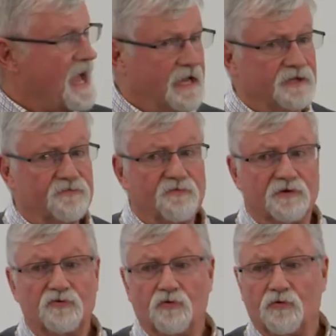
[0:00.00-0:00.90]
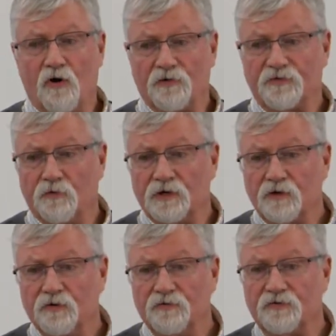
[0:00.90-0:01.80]
Ag District tool also
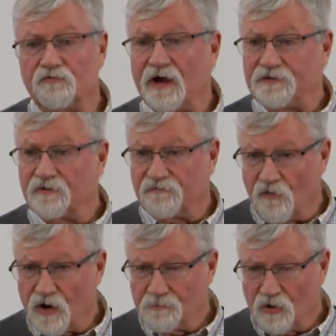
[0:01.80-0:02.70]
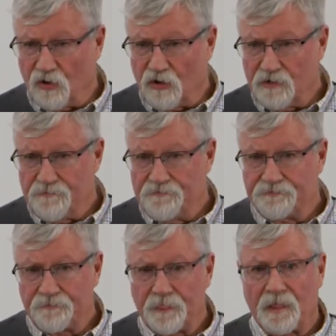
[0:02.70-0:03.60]
includes a right to farm law,
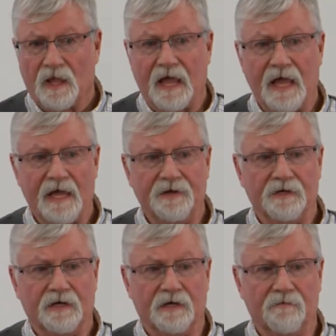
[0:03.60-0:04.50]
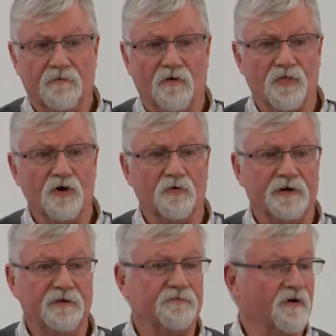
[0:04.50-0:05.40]
and although
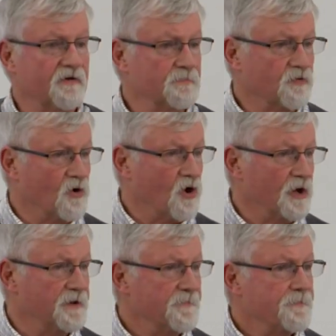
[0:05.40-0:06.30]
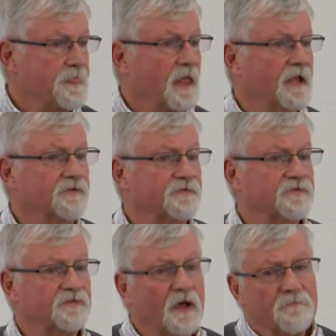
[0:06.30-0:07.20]
it is very broad and
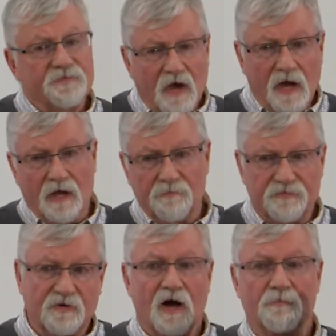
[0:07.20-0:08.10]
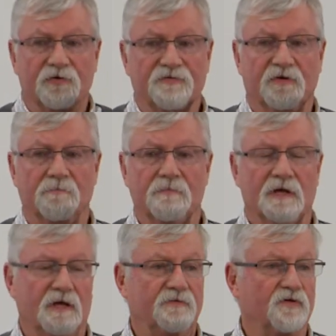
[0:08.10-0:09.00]
sometimes
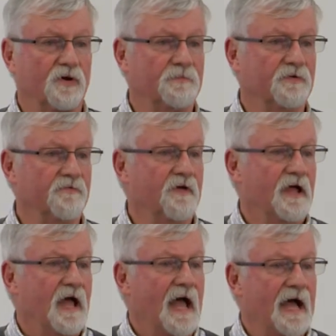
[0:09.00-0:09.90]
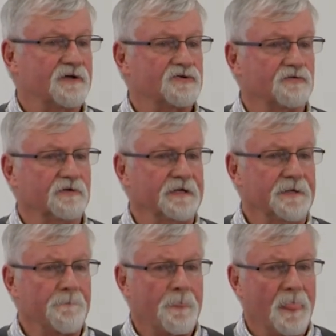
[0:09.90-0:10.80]
cumbersome in terms of actually